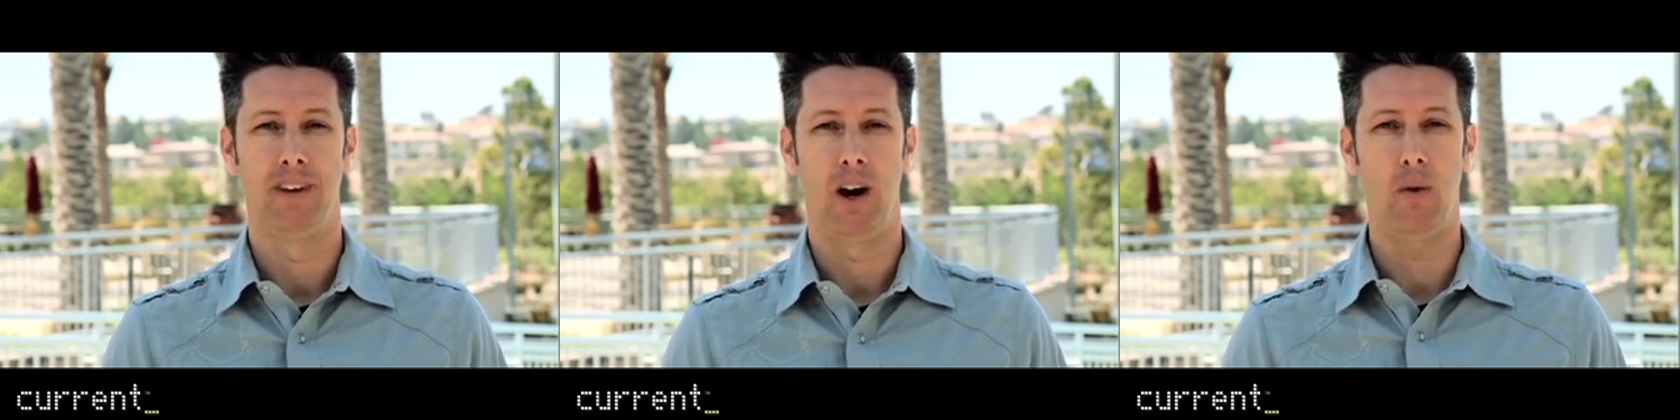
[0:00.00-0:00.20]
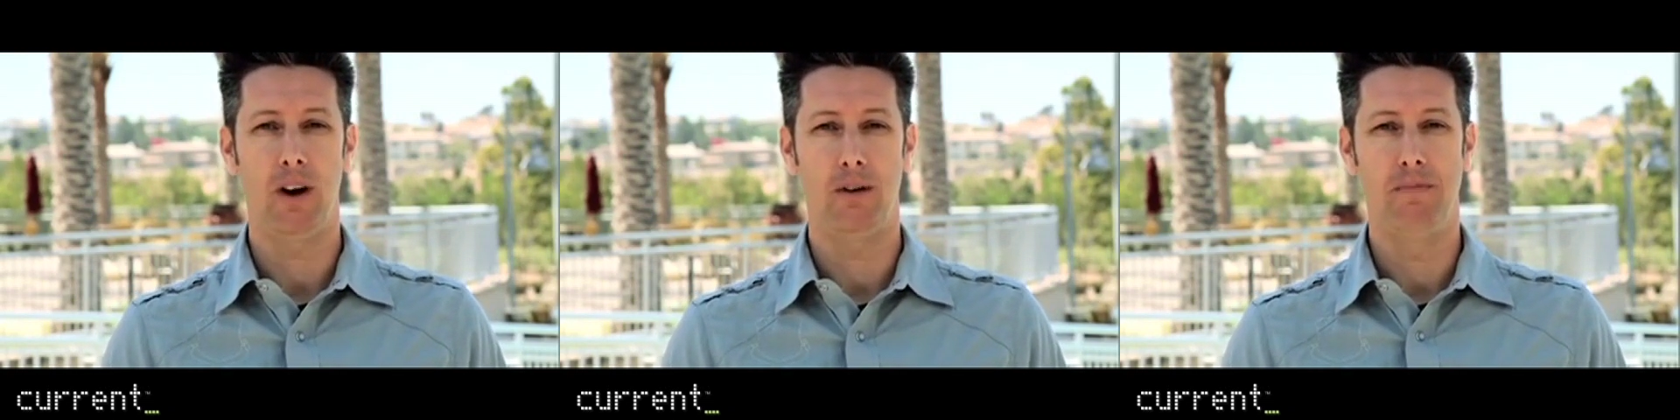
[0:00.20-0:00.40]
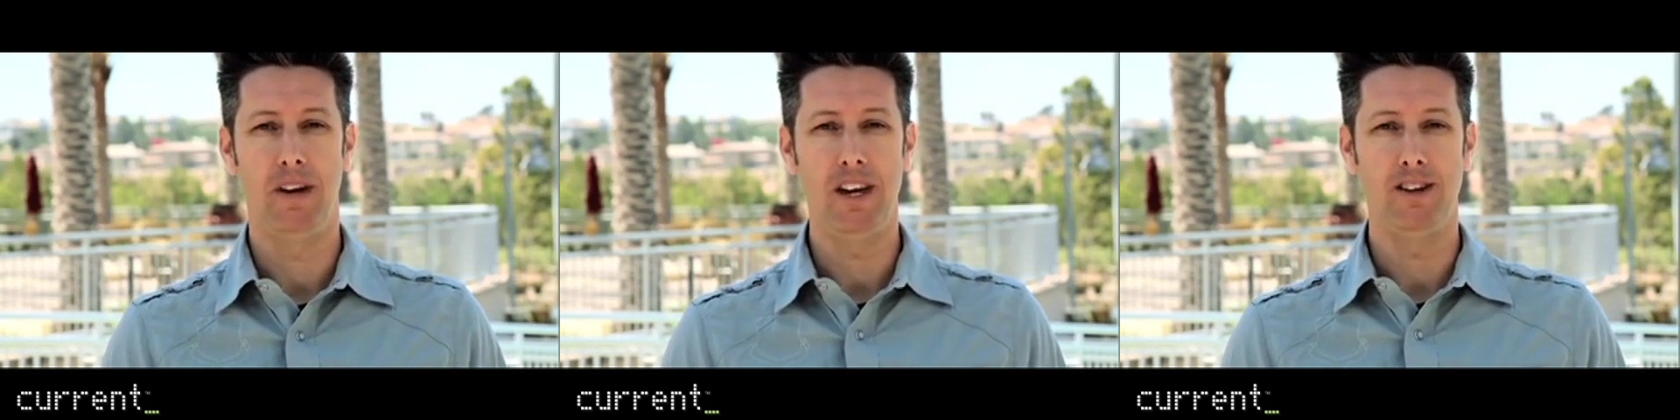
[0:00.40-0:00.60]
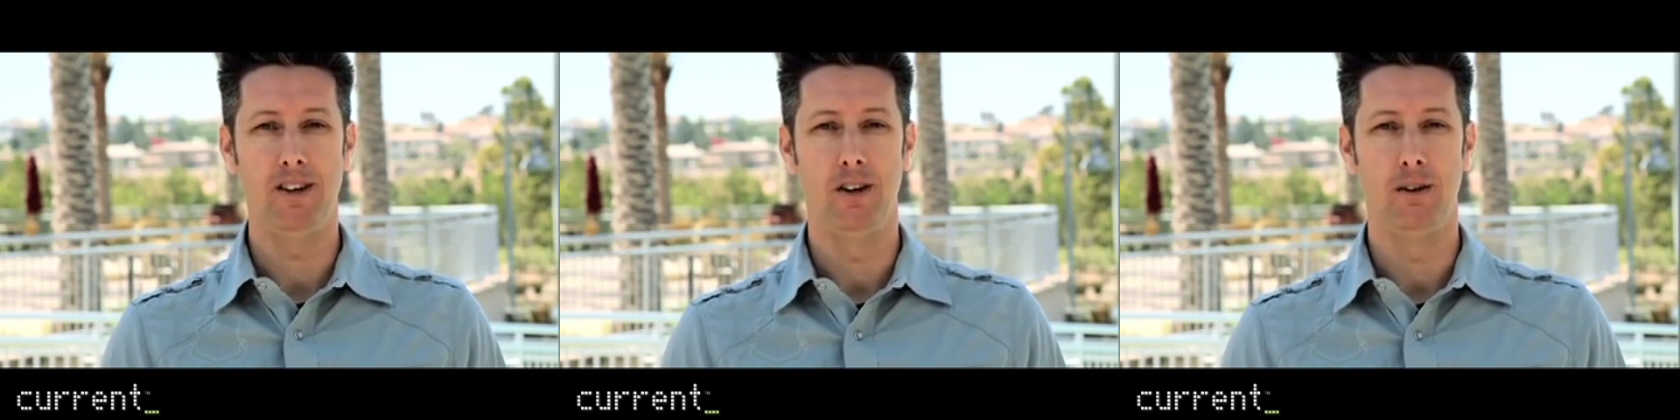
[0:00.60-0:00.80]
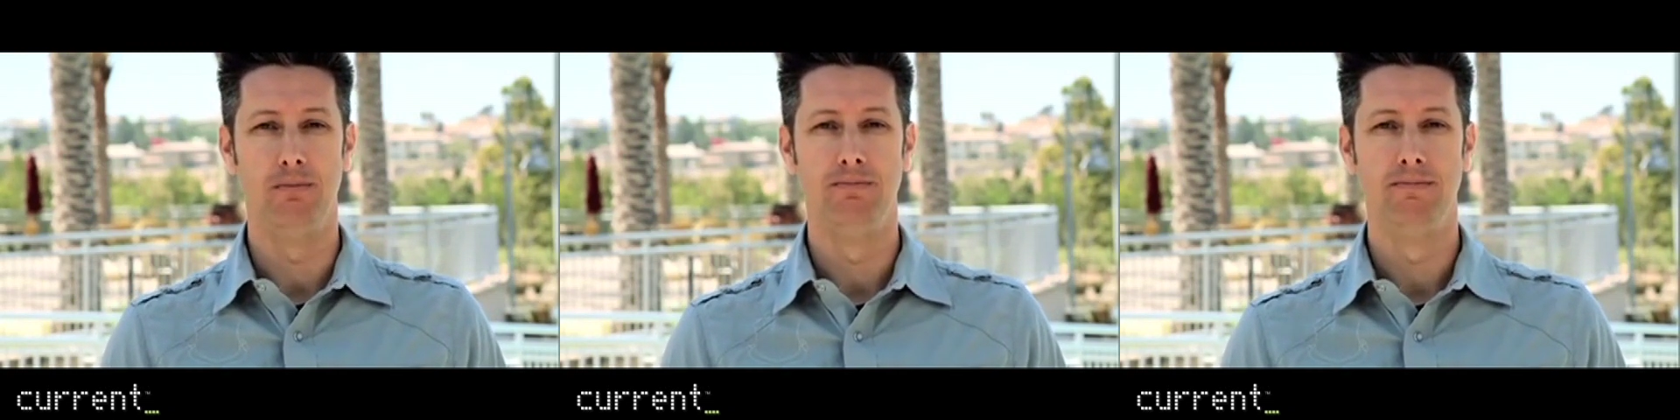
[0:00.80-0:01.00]
I want to meet
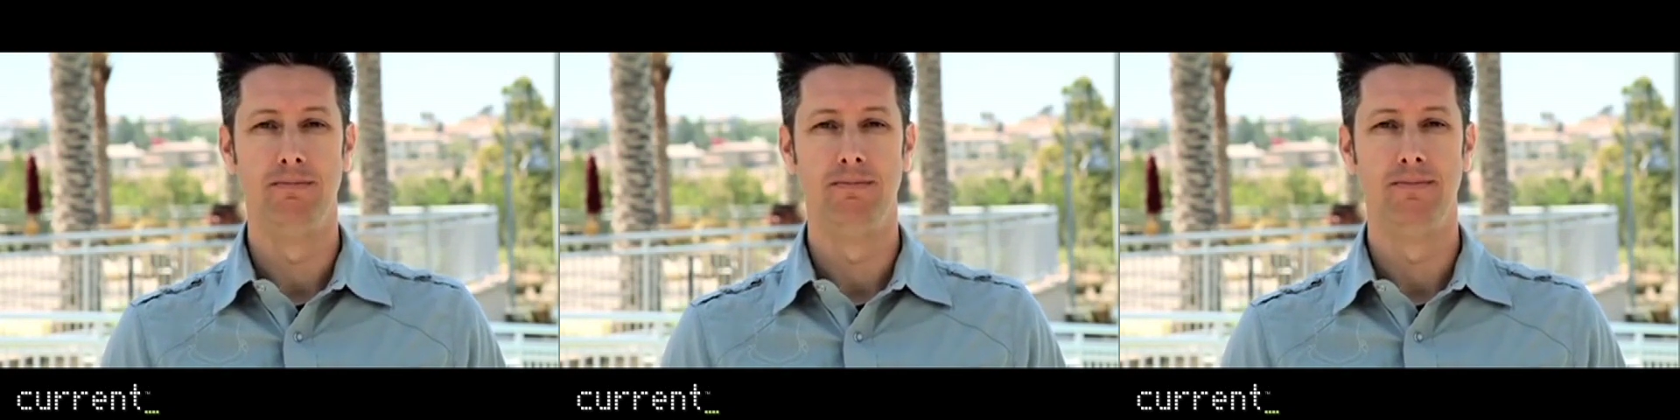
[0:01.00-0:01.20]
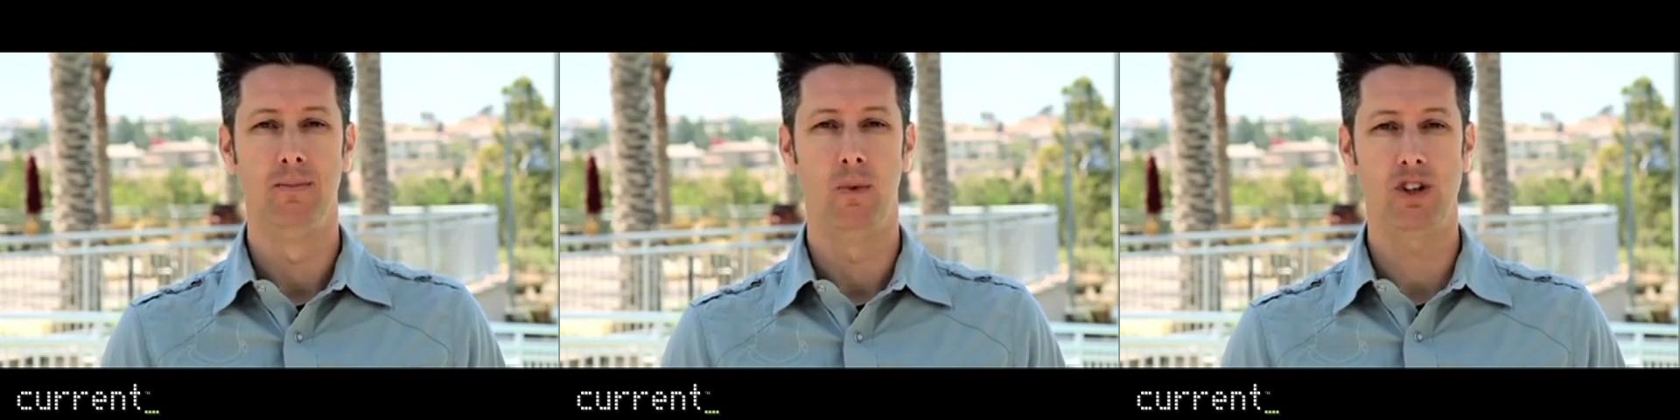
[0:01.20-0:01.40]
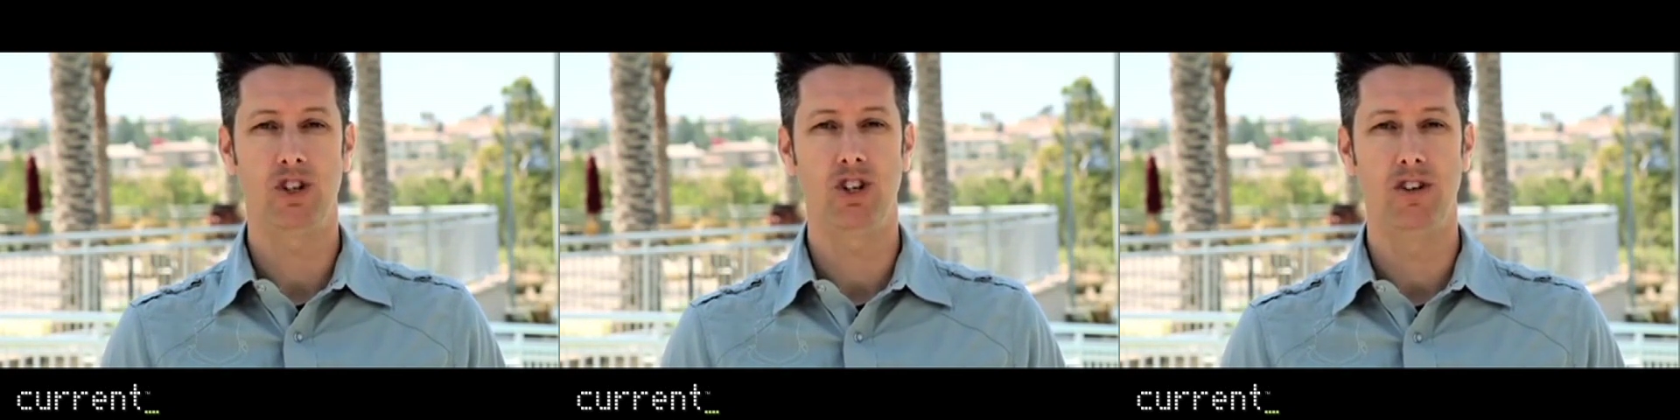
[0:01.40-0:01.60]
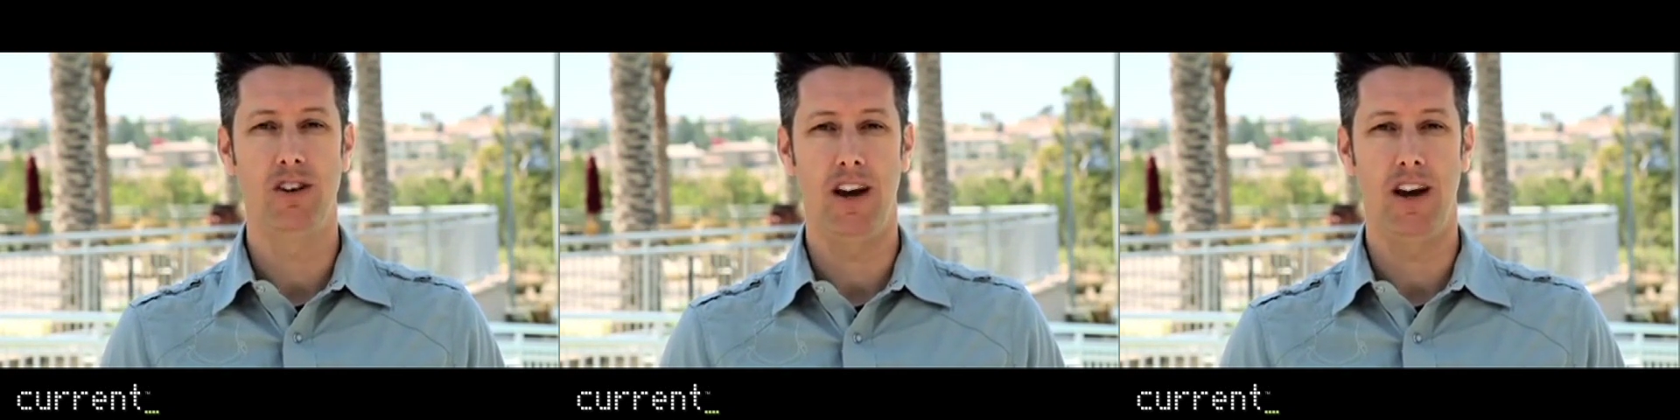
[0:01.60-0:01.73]
you. What's your